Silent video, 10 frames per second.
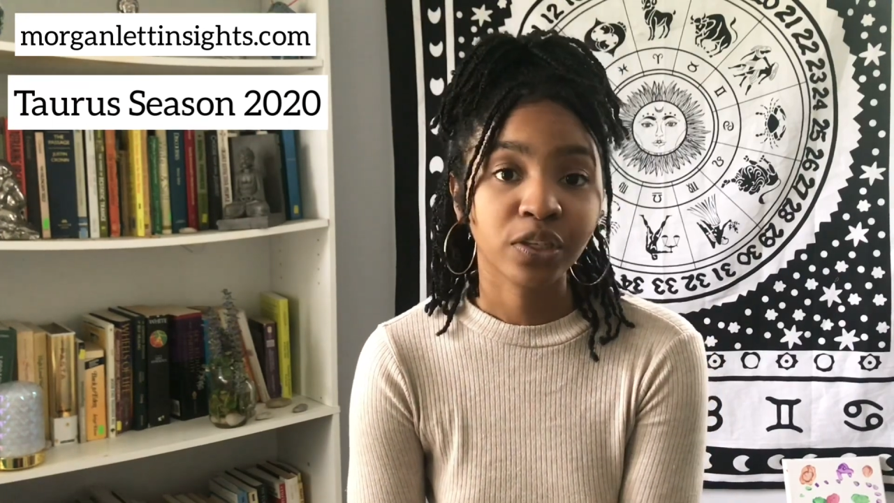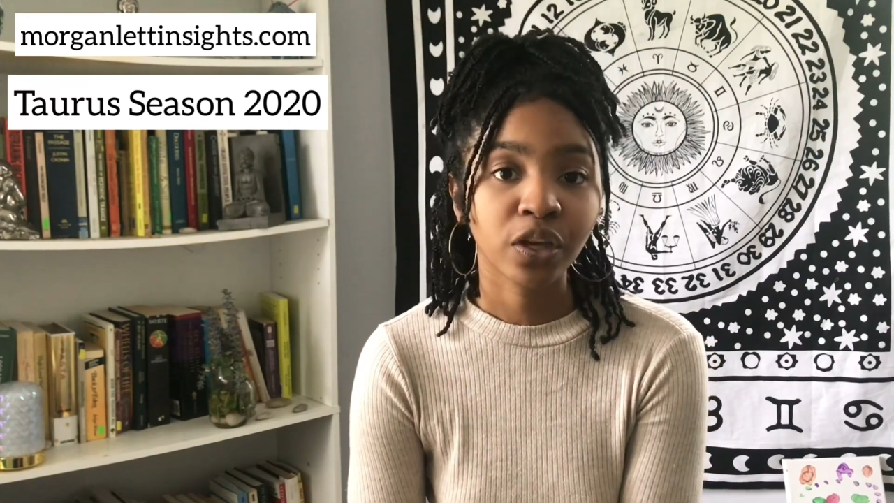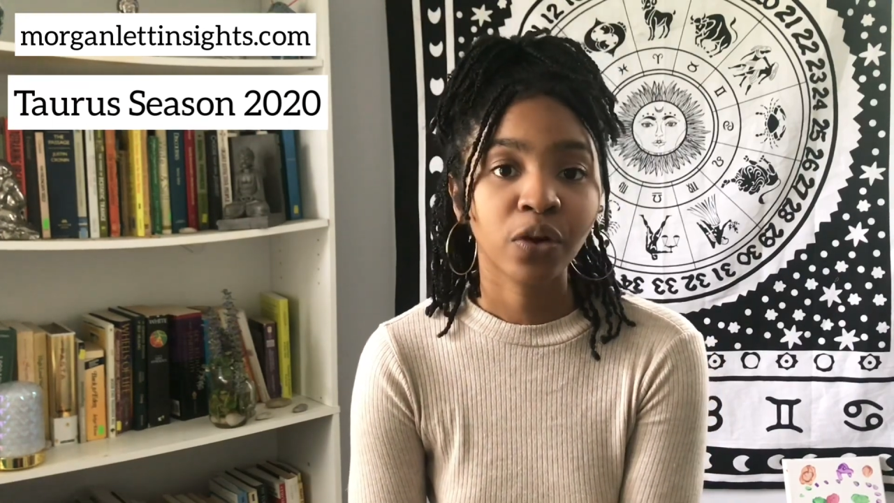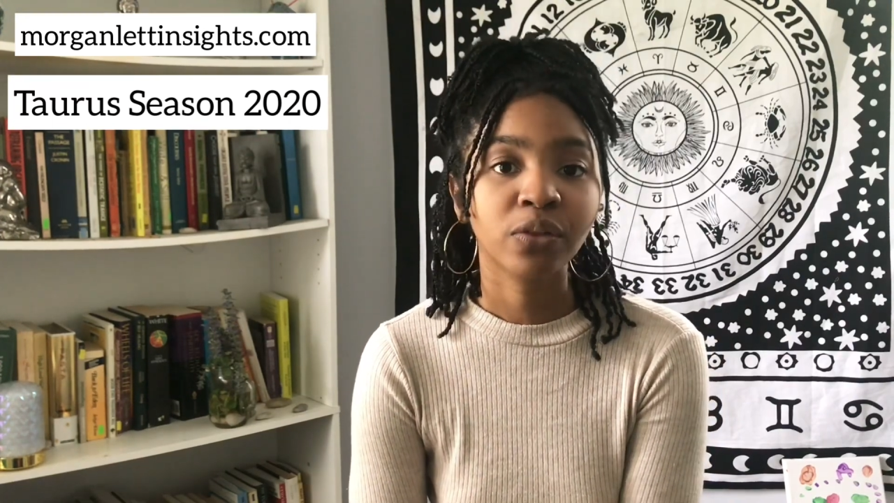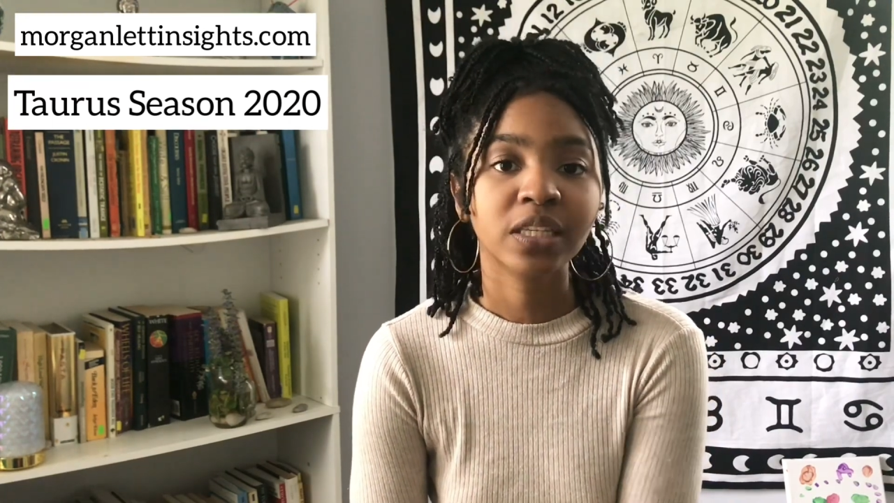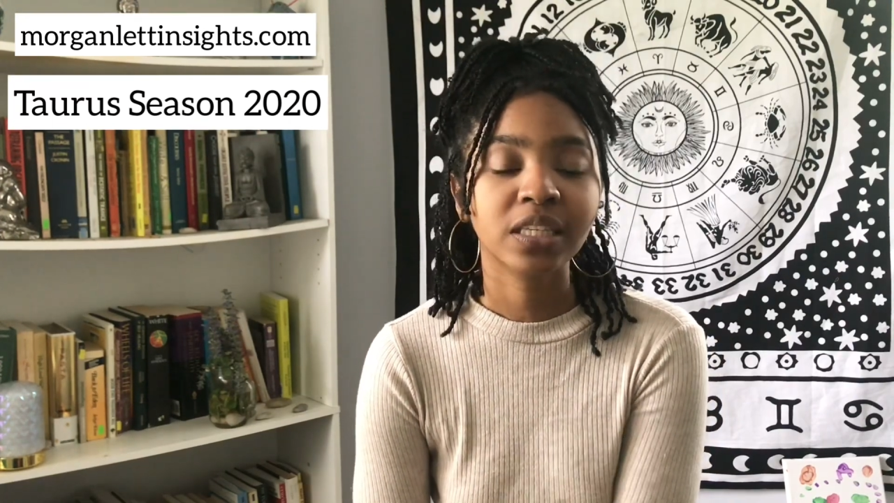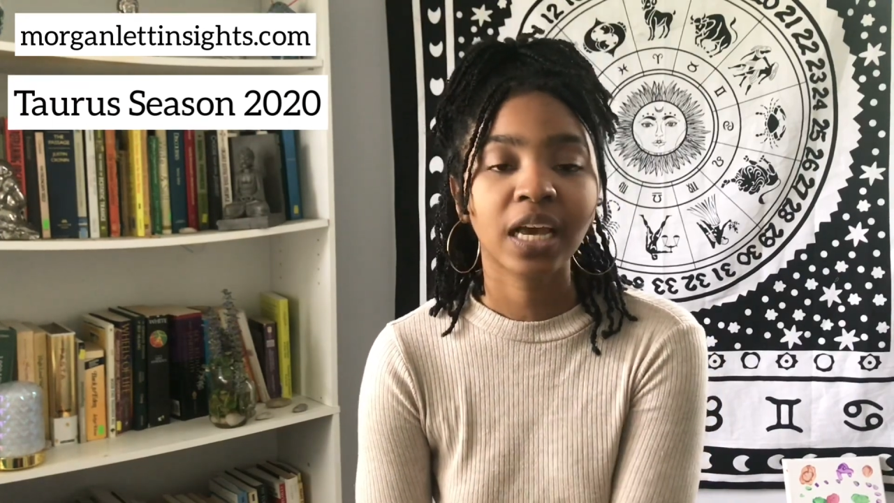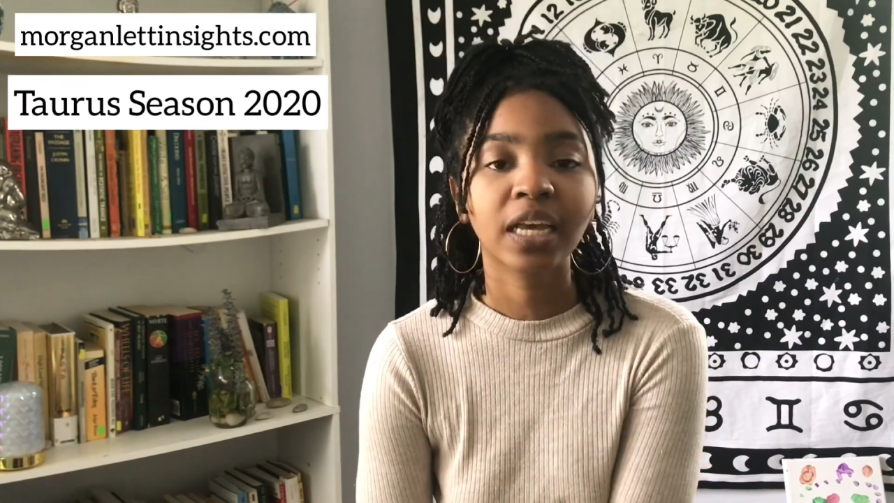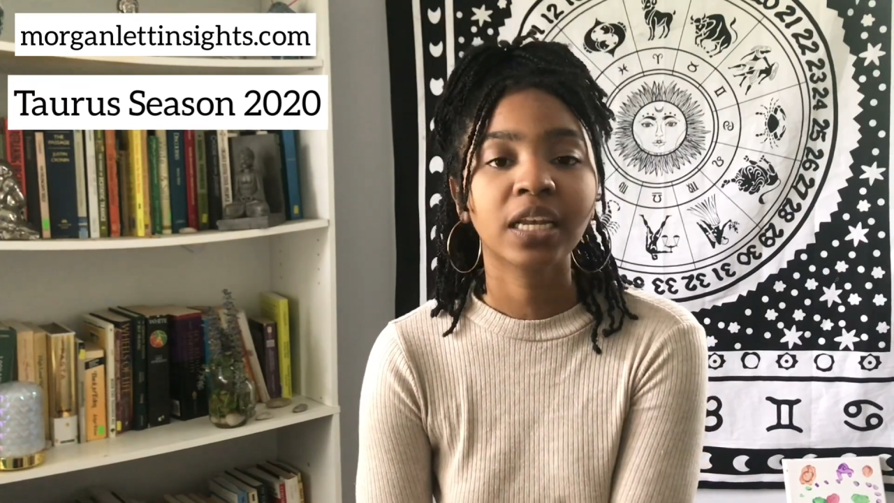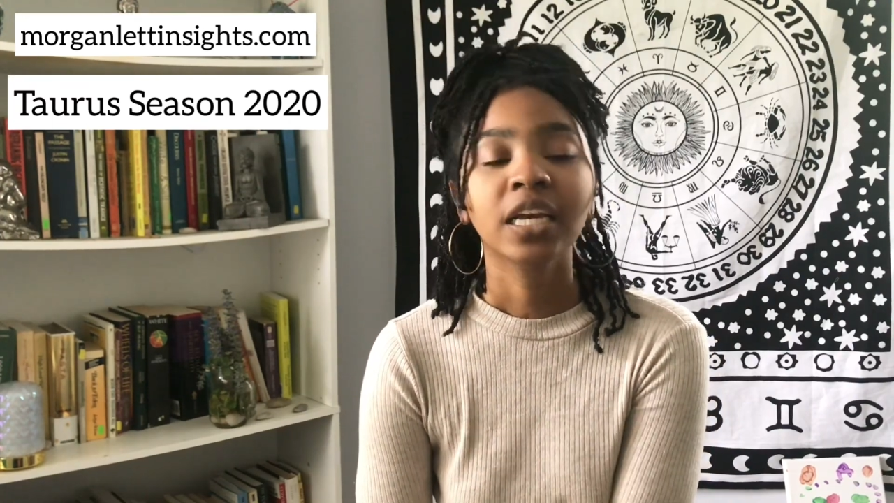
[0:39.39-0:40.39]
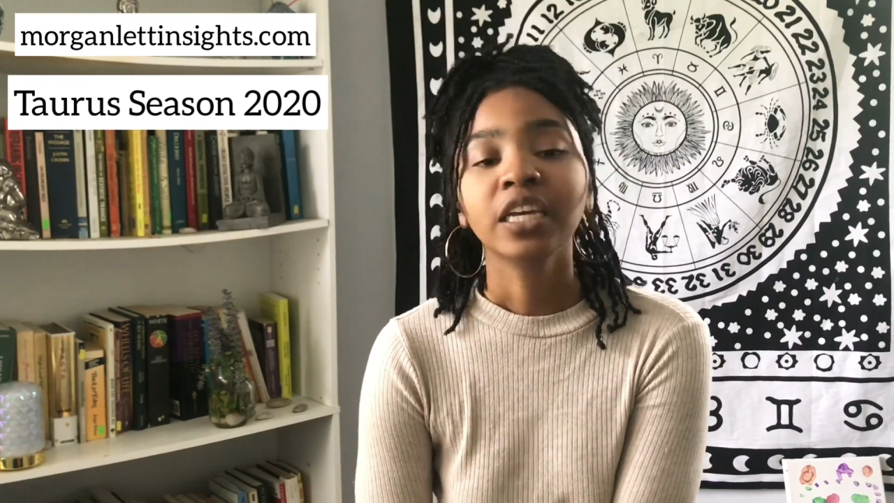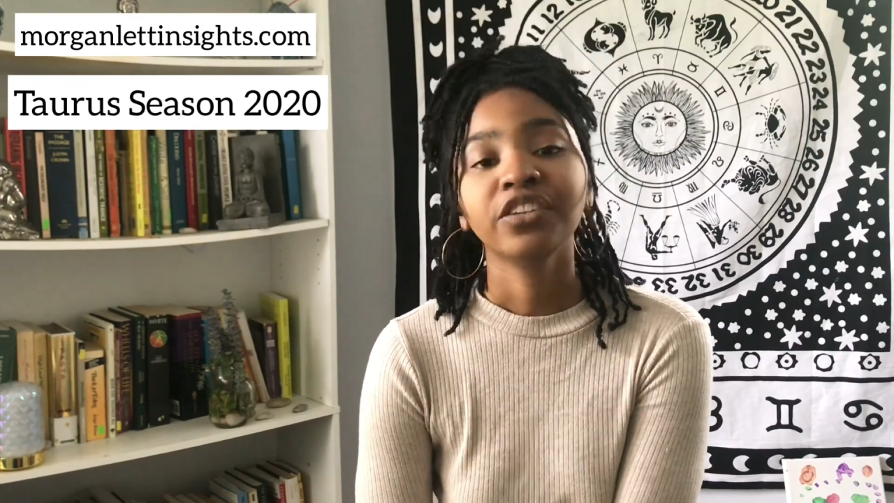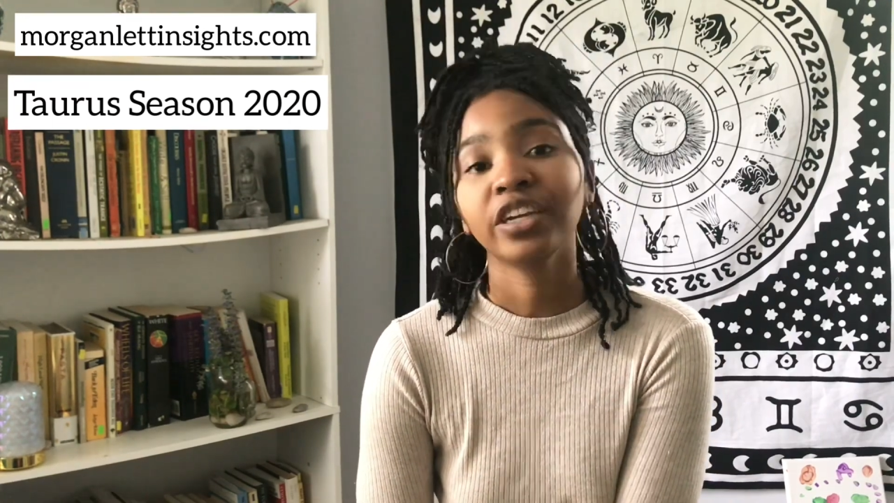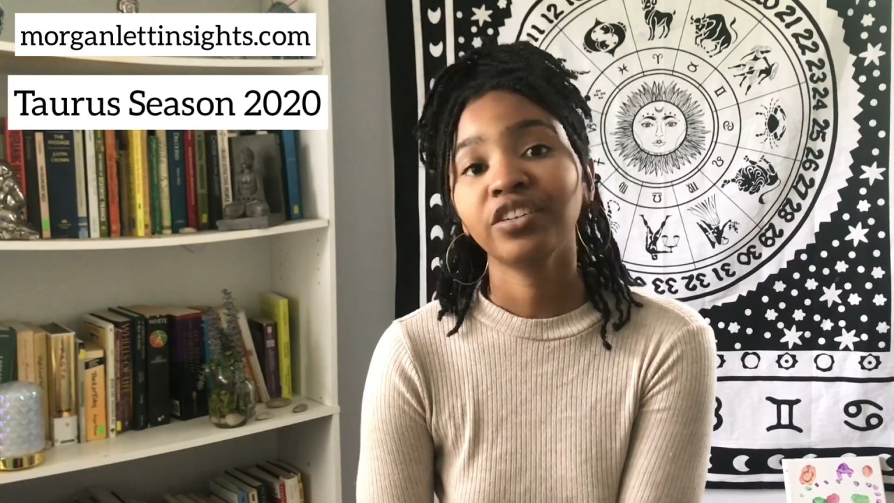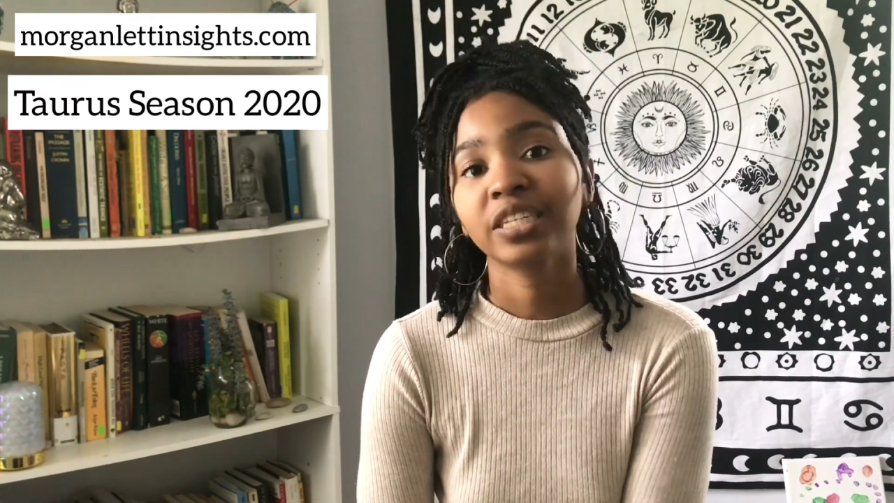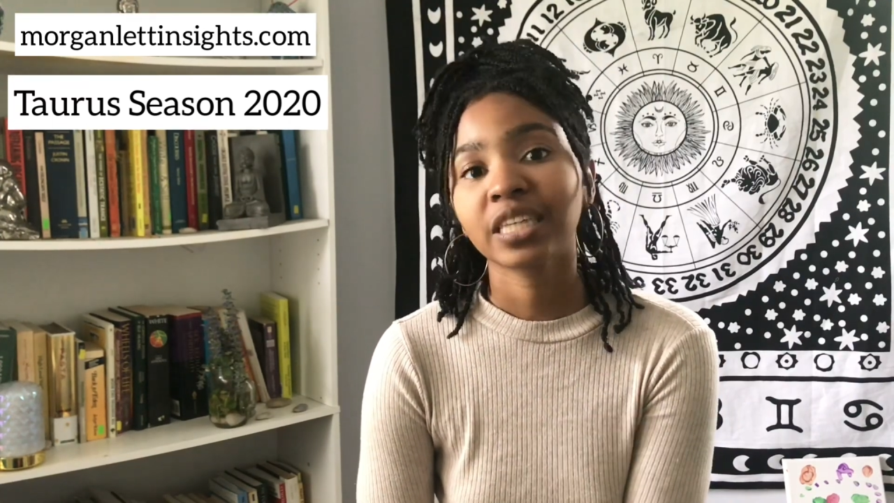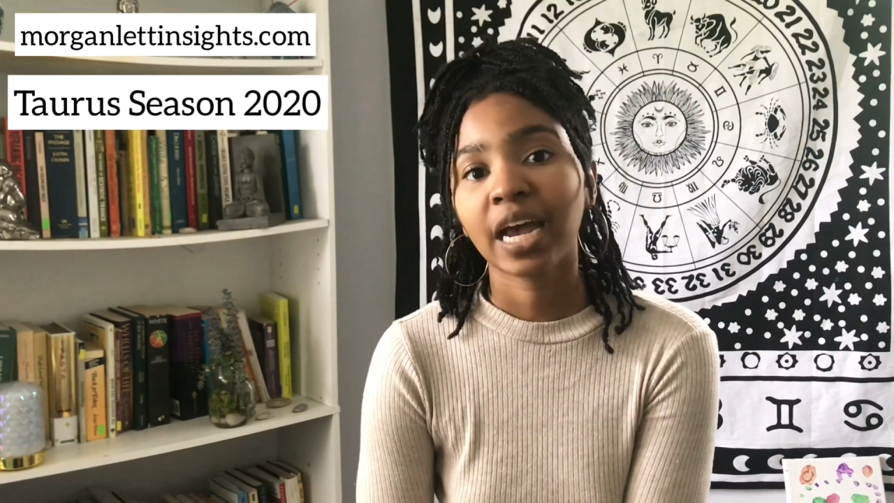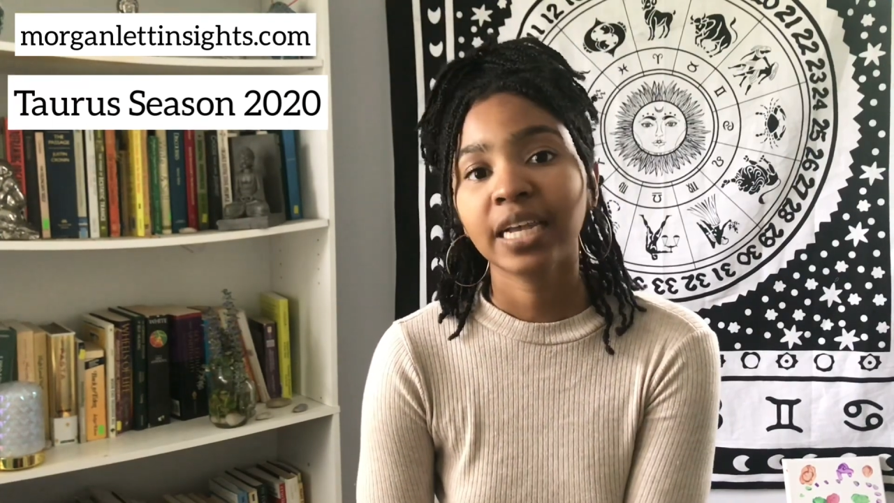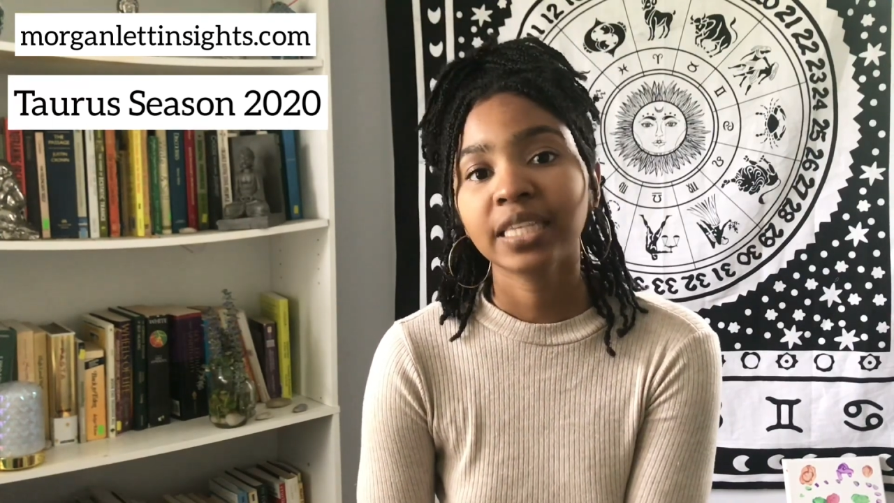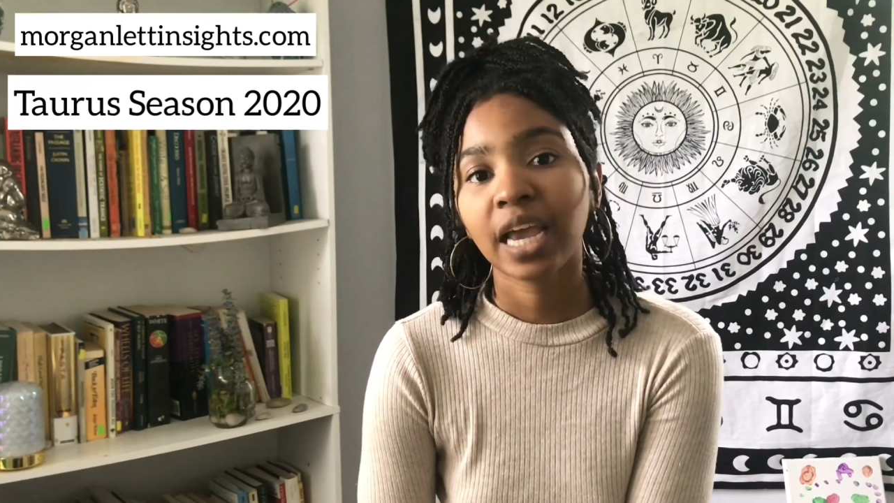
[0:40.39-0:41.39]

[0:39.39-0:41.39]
So the sun changes signs